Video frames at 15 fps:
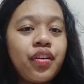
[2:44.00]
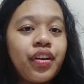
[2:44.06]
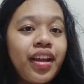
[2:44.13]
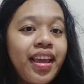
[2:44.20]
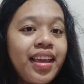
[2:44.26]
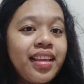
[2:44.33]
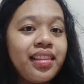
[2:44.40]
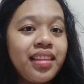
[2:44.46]

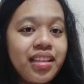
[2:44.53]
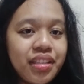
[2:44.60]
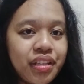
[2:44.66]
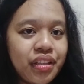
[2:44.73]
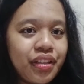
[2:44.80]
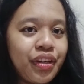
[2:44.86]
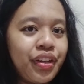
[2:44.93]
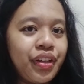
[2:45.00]
a
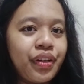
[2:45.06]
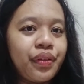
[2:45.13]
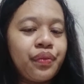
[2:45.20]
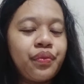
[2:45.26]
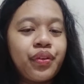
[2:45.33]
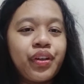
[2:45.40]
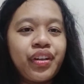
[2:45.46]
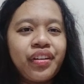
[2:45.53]
listener
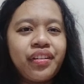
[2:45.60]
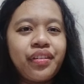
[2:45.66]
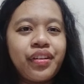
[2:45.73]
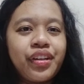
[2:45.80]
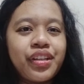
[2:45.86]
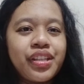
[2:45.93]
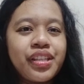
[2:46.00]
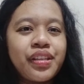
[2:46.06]
for
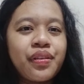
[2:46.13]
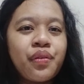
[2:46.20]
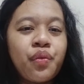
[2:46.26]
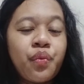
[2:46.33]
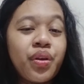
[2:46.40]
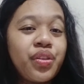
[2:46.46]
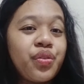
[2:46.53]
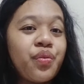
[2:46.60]
yours
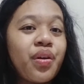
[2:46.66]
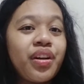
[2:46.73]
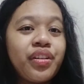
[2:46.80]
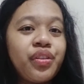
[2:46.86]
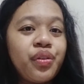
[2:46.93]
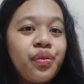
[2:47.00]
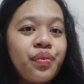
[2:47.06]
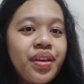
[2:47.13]
when you are
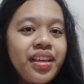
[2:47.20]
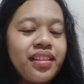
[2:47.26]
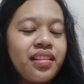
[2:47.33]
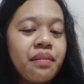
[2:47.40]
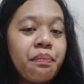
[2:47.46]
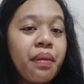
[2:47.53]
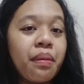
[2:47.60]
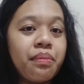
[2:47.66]
doing the
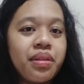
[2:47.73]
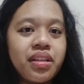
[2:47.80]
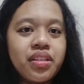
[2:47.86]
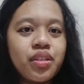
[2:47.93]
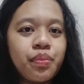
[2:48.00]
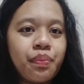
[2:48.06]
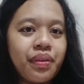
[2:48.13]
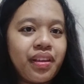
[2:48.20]
public
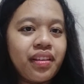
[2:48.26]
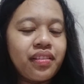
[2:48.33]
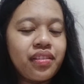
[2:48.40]
speaking.